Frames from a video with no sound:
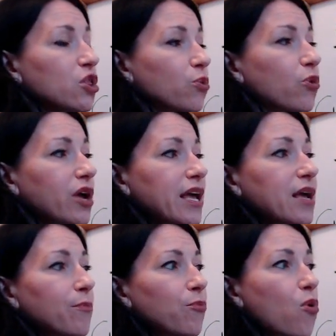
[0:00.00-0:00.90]

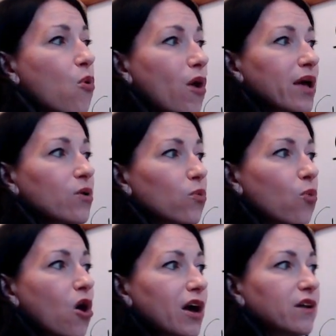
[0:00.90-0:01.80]

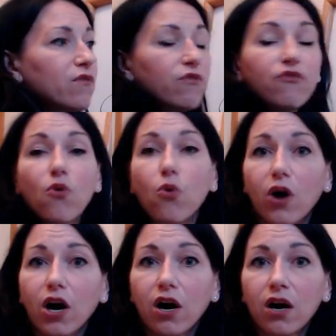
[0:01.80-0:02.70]

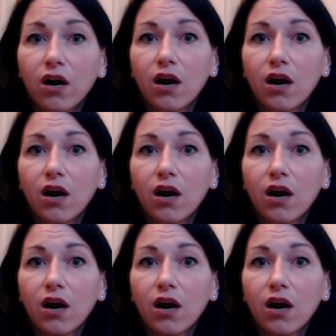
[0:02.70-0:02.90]
3.14